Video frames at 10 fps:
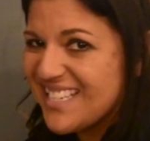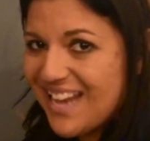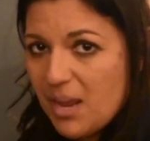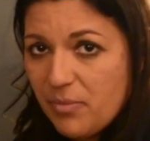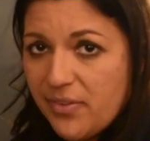
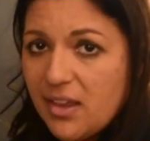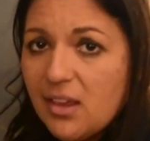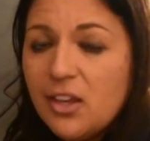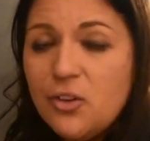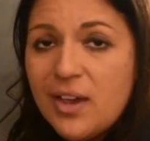Same
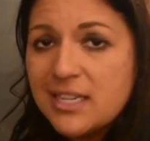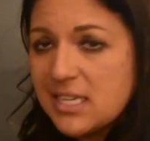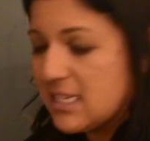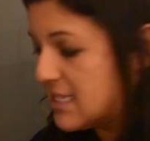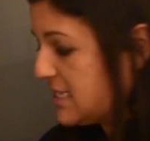thing. You guys
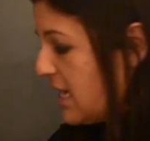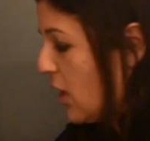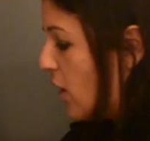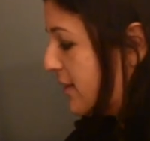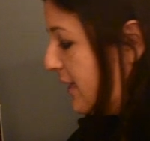get to
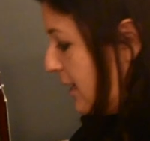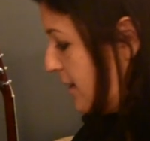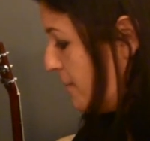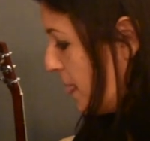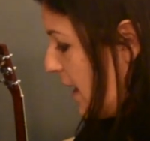stay on lead.